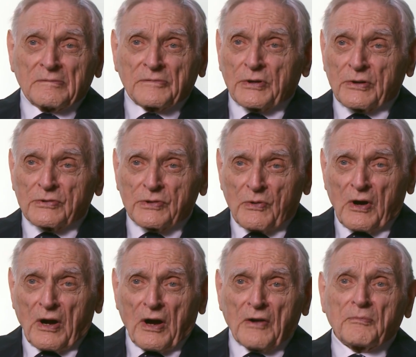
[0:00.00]
turns you
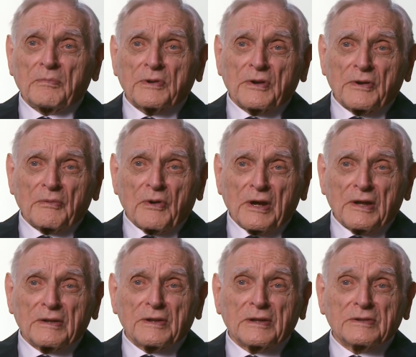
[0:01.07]
off, but in a
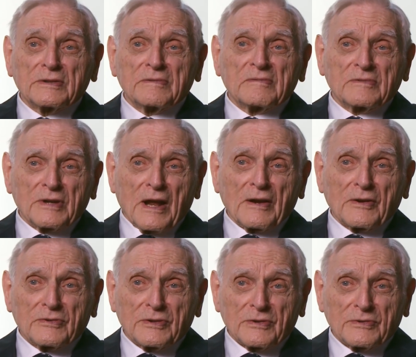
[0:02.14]
way that
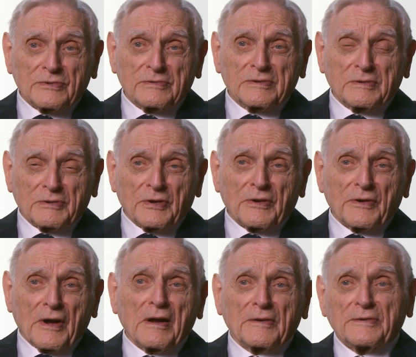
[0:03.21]
challenges you to turn
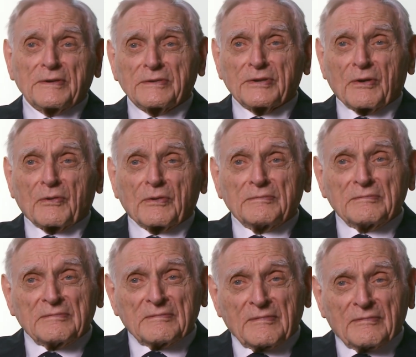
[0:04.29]
on. So
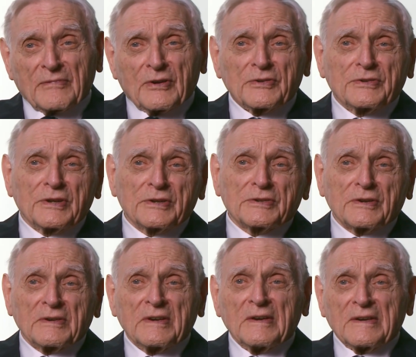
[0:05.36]
good
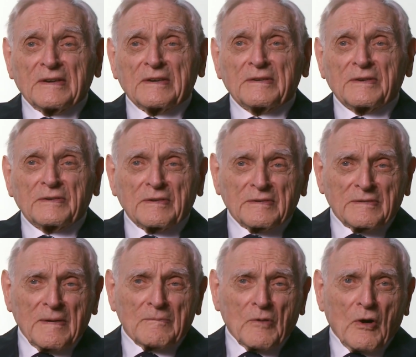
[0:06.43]
teacher
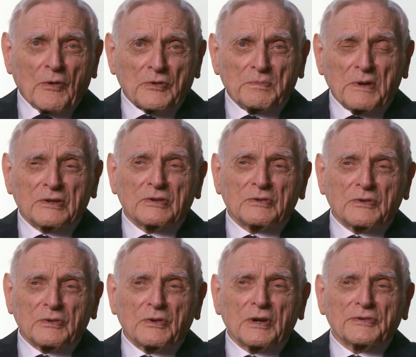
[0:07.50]
always makes you
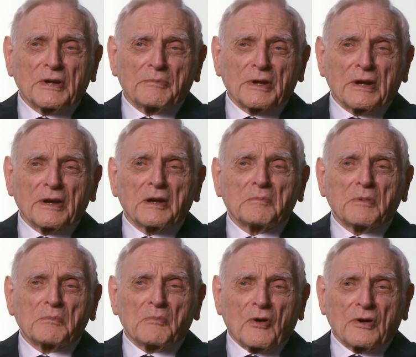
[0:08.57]
do something a little bit
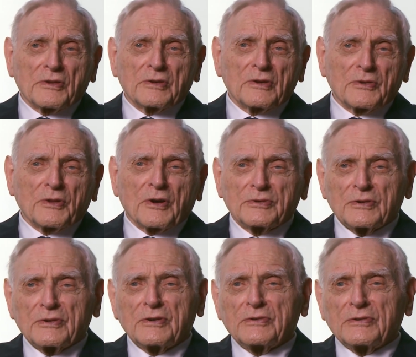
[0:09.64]
more than you thought you
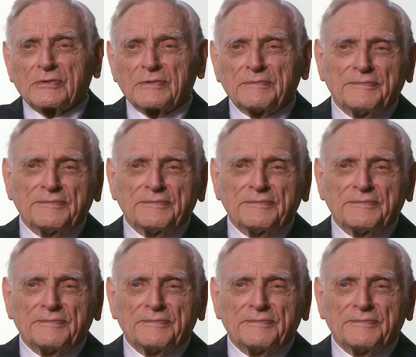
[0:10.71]
could do.